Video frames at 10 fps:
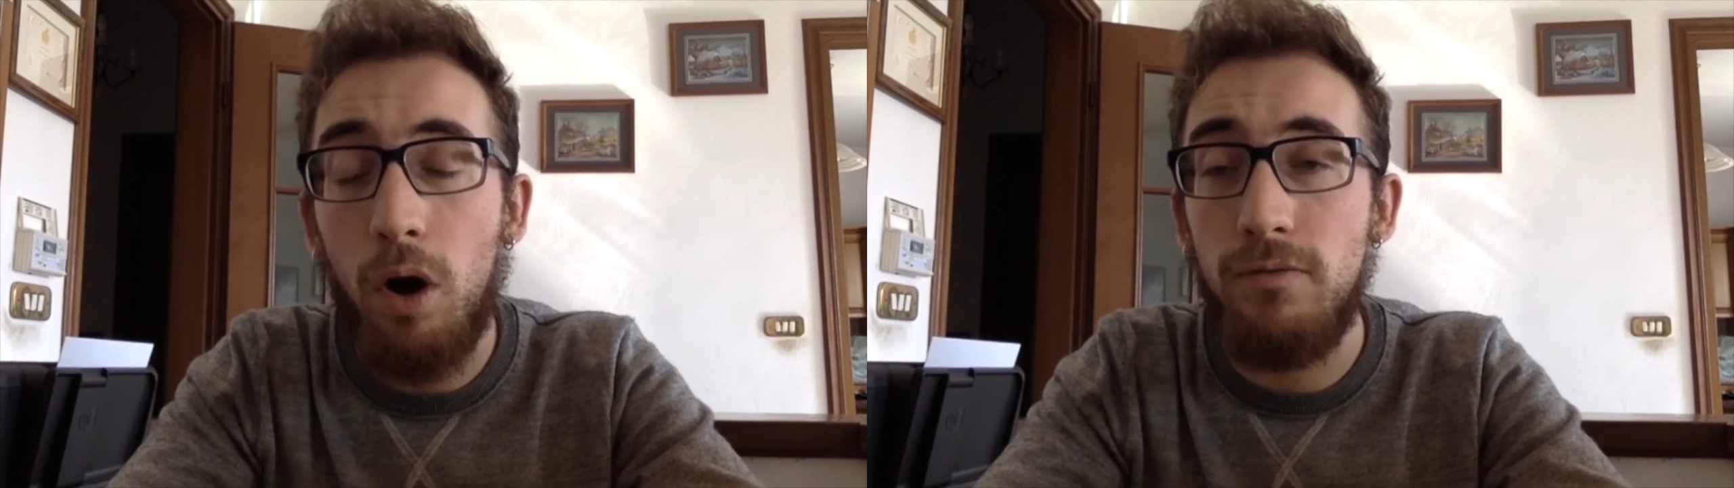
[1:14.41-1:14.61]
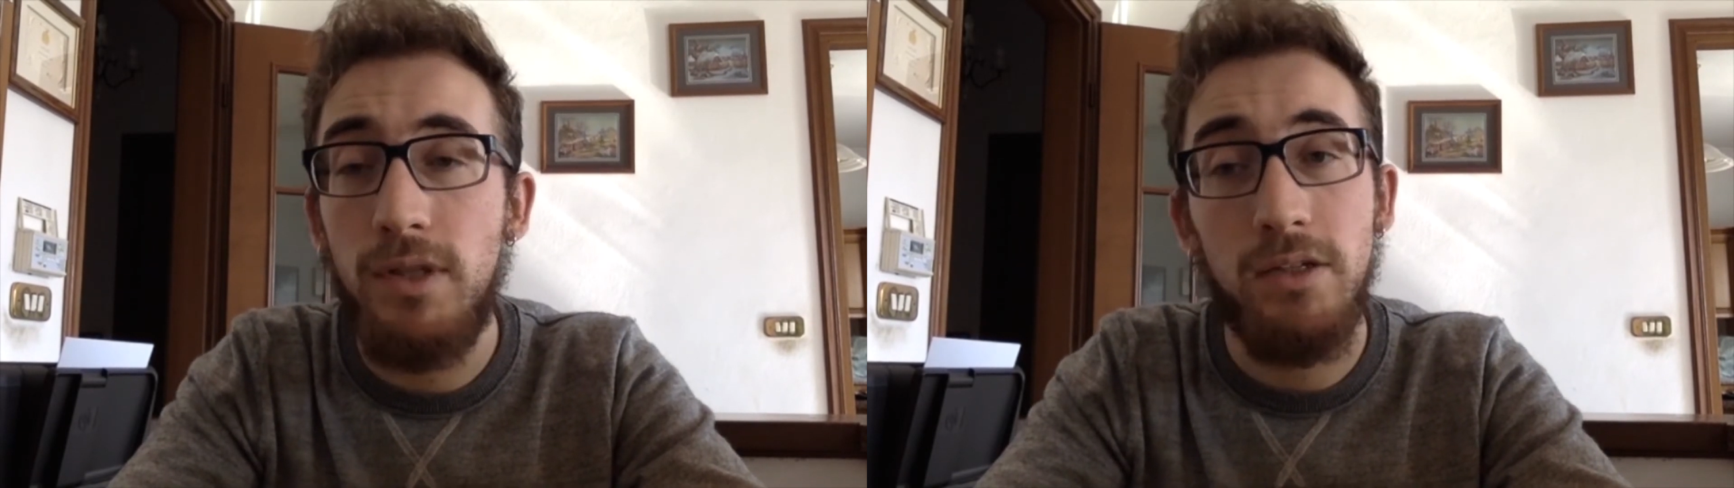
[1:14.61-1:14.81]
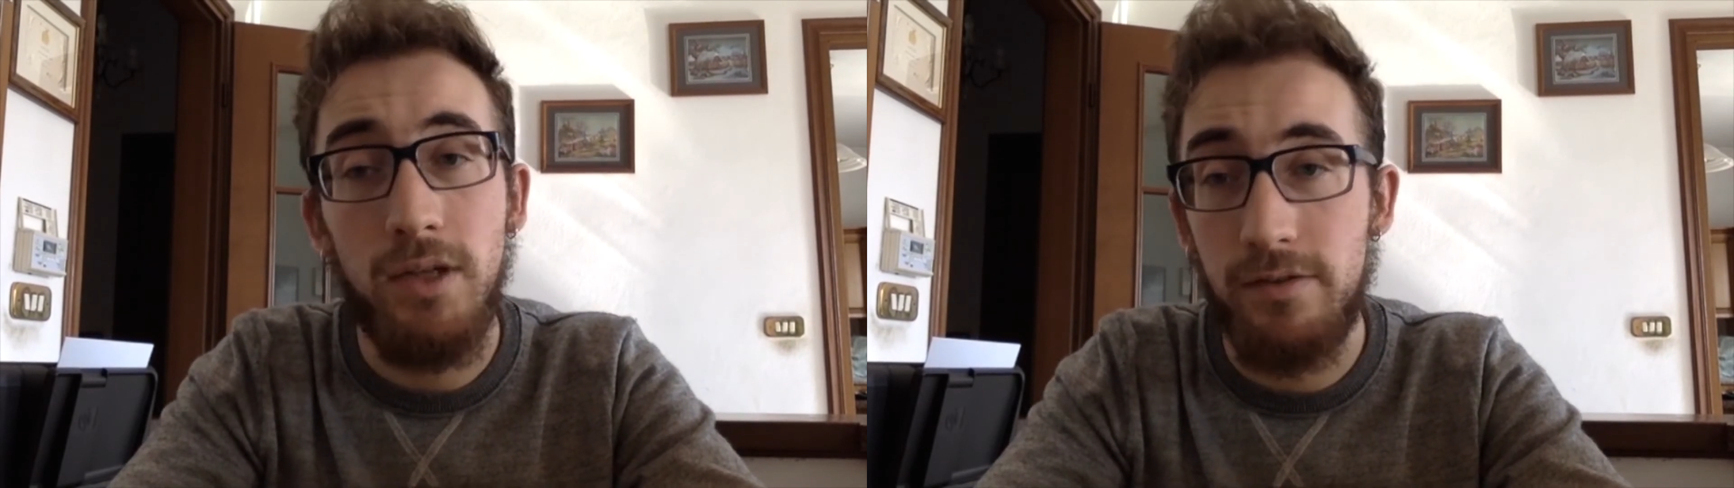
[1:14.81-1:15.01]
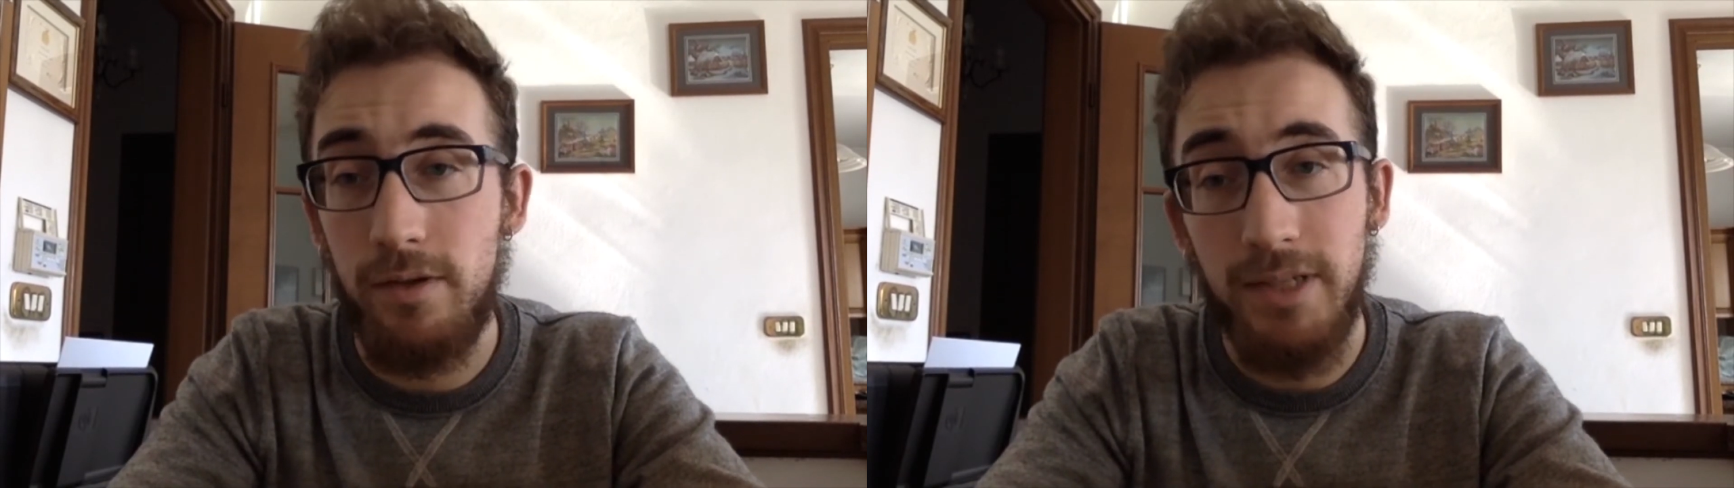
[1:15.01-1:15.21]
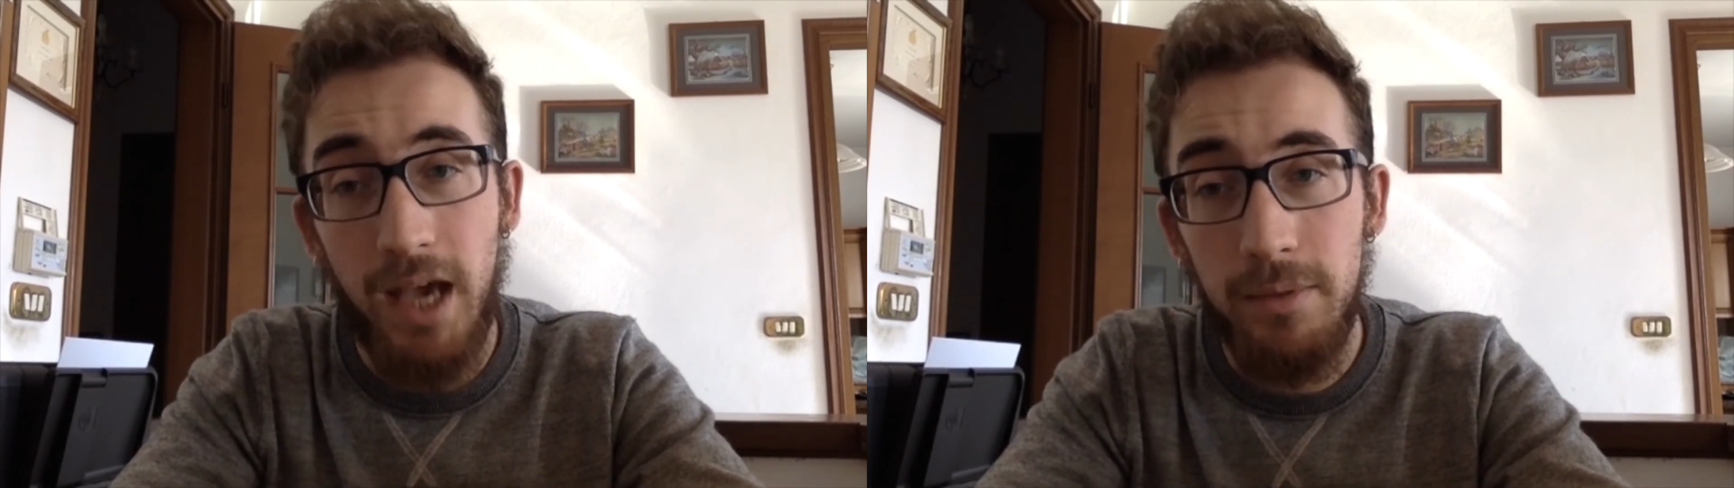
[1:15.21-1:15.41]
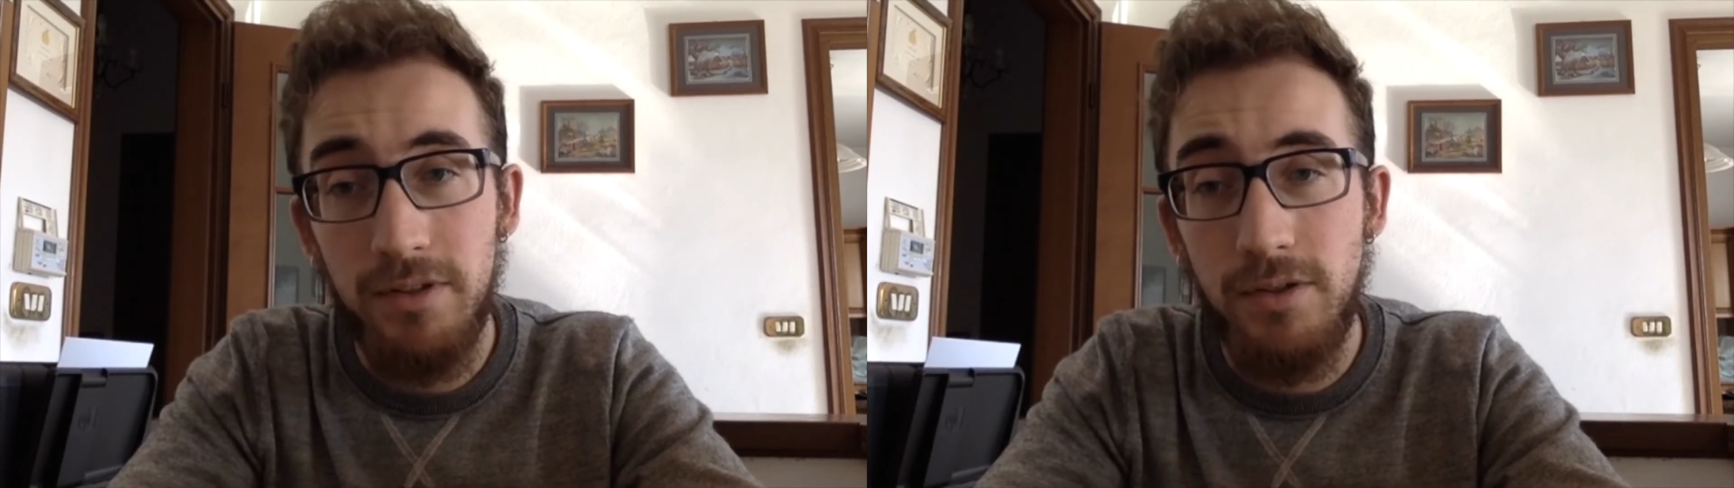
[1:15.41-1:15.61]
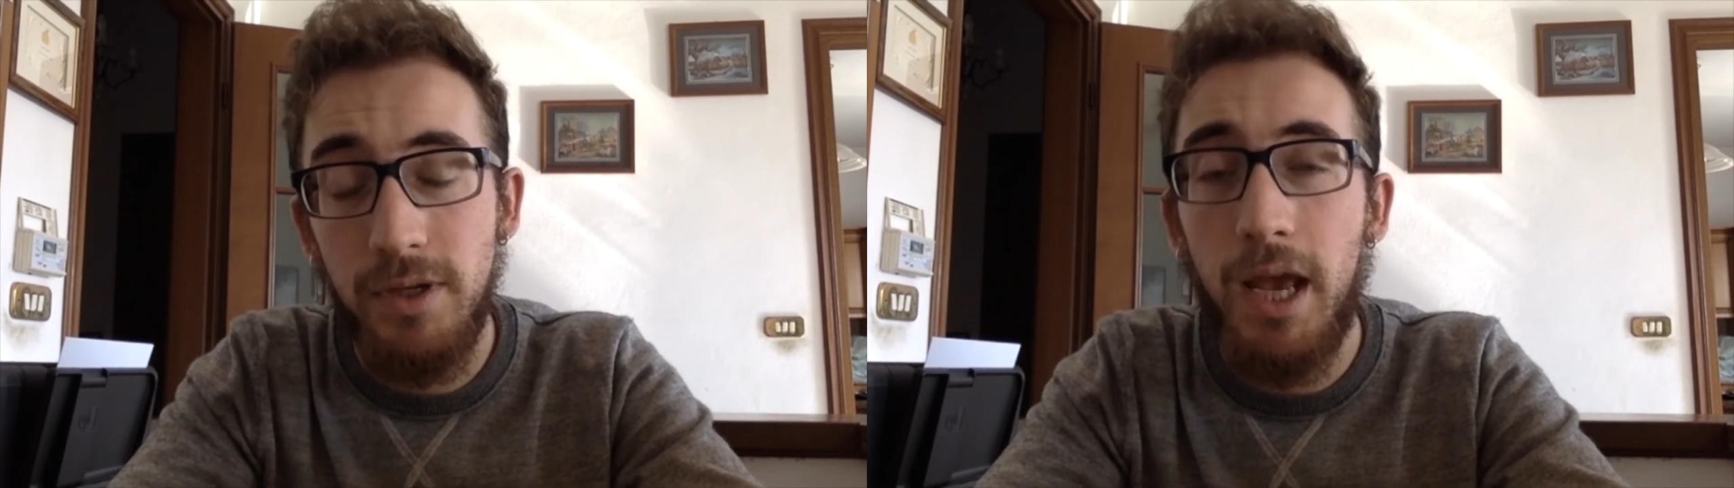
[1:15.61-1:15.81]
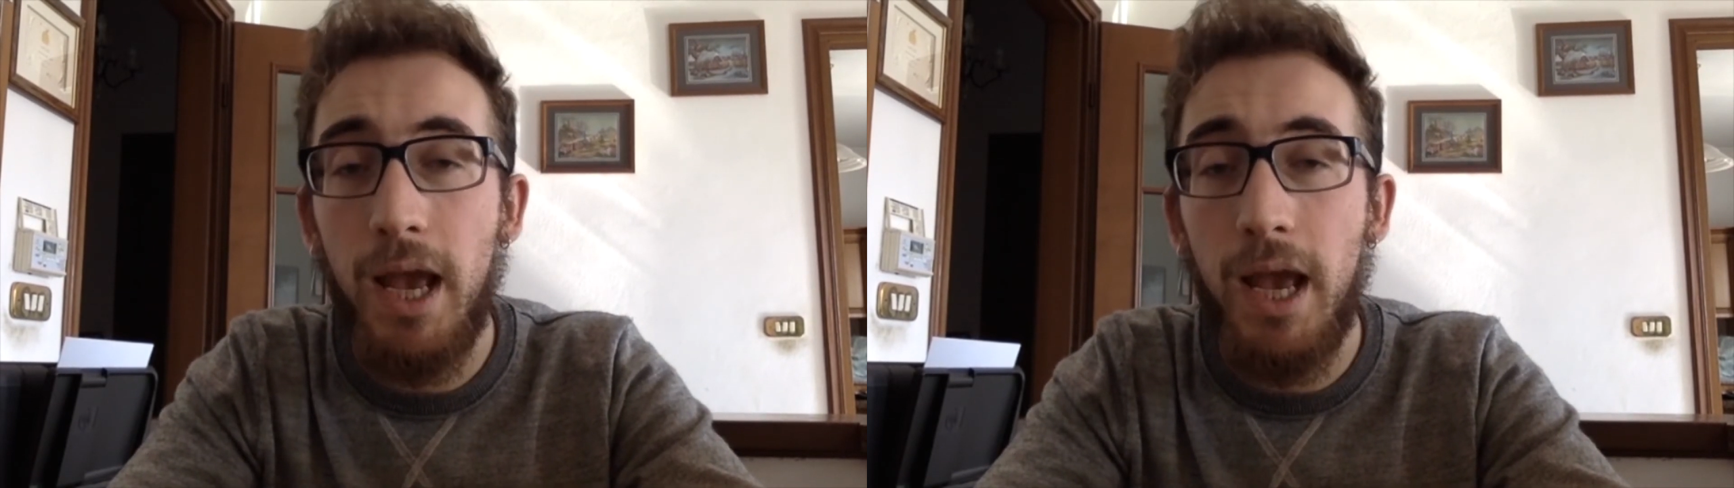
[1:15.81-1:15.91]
of the industrial chemistry